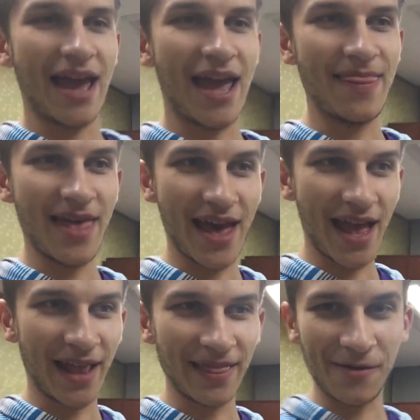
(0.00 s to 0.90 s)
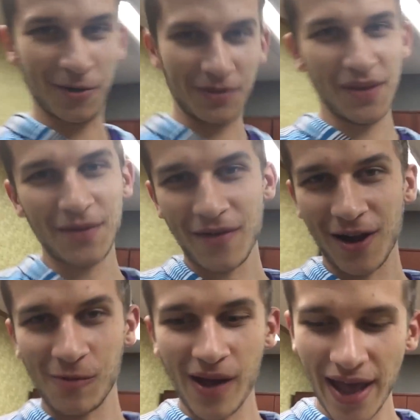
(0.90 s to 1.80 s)
and then they wanted to meet me
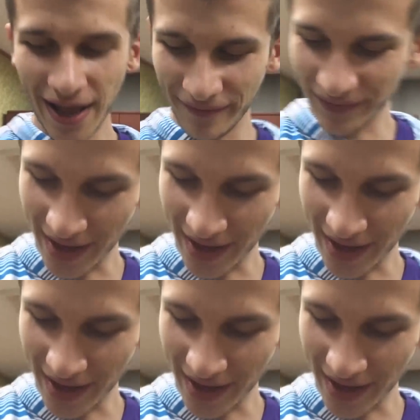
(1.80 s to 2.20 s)
right away,